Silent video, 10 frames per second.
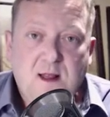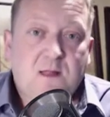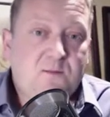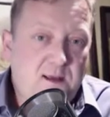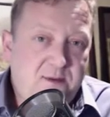
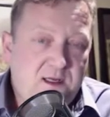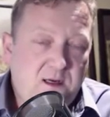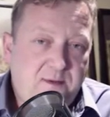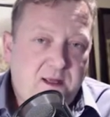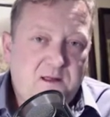that's my
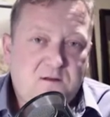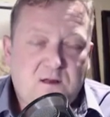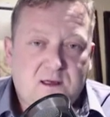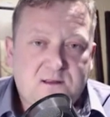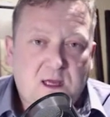opinion of penny
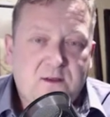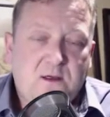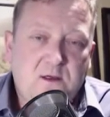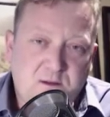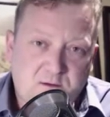stocks. Now the
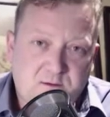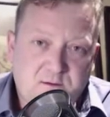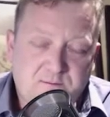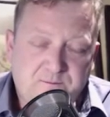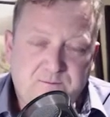good
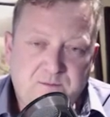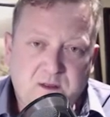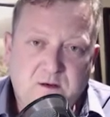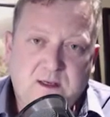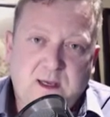news,
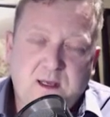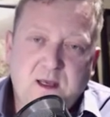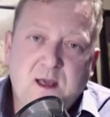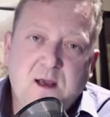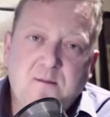okay?
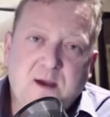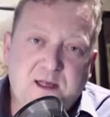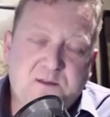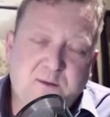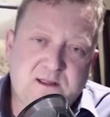My
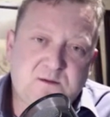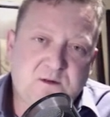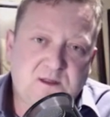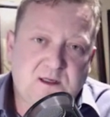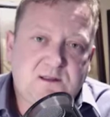experience
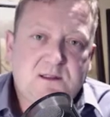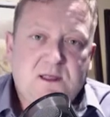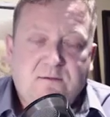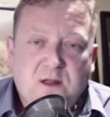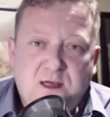with this is
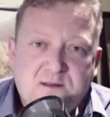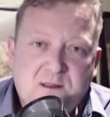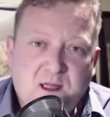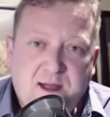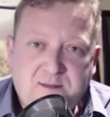I've lost a
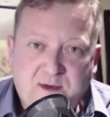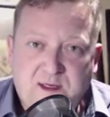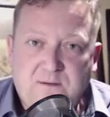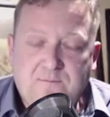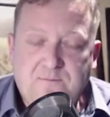lot of
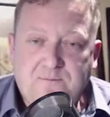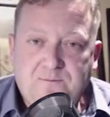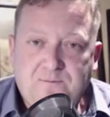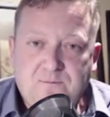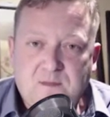money.
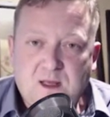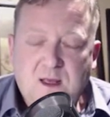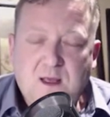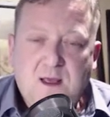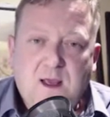
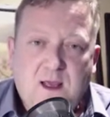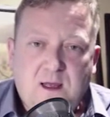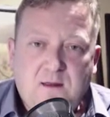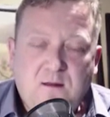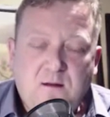
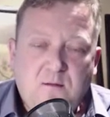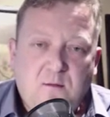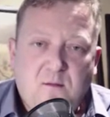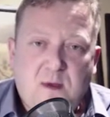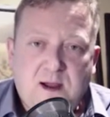And
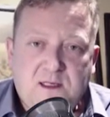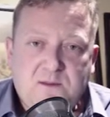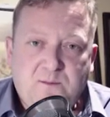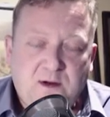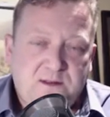my
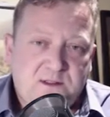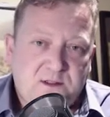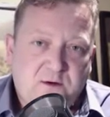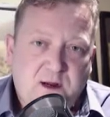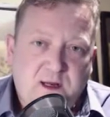experience in
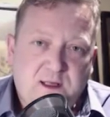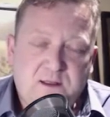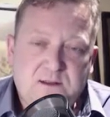trading